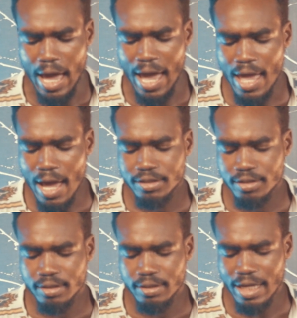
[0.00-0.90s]
I
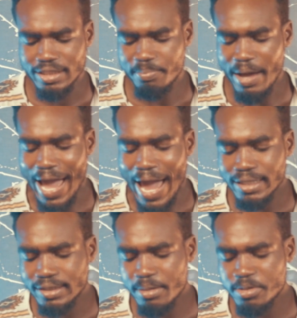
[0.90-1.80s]
asked that my
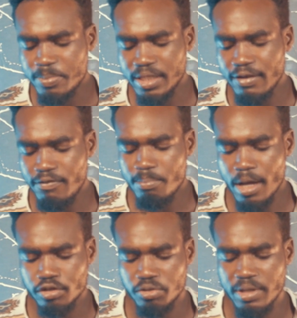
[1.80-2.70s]
items be given
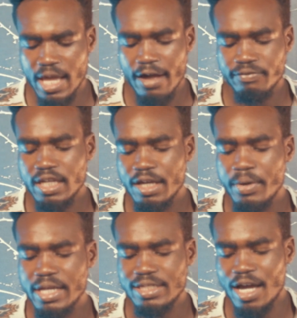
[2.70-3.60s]
back to me after they
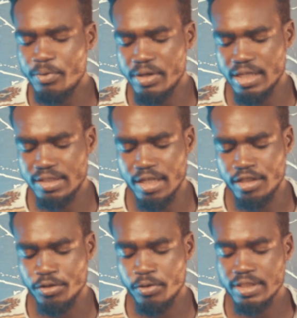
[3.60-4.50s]
were done with the
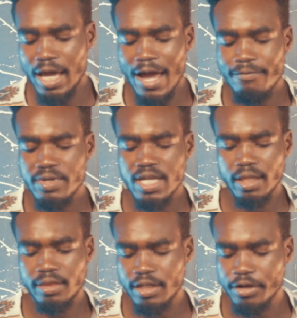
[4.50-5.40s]
search because I have
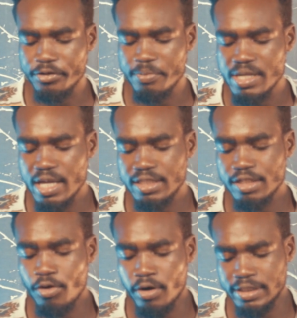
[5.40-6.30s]
nothing
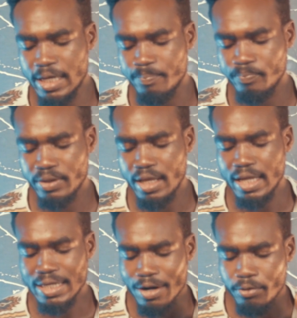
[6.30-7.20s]
incriminating on them.
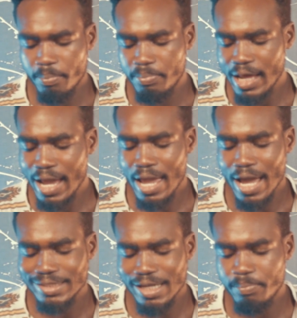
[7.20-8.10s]
The reply
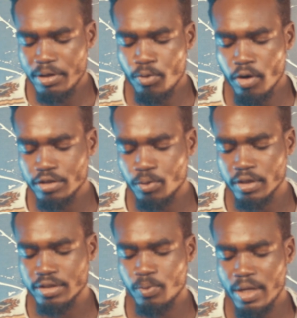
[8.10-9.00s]
I sharply got
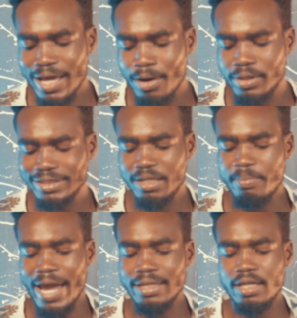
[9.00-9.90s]
was whether I wanted
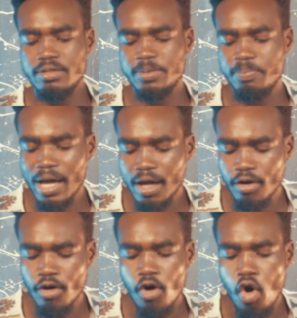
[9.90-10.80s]
my items back
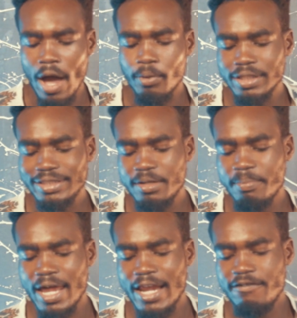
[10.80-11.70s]
or I wanted
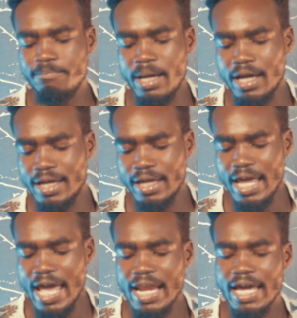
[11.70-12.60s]
my life back,
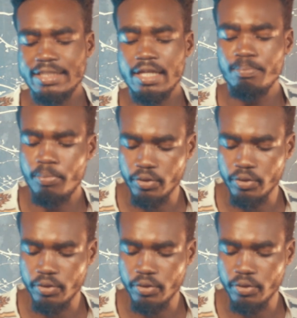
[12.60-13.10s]
and I said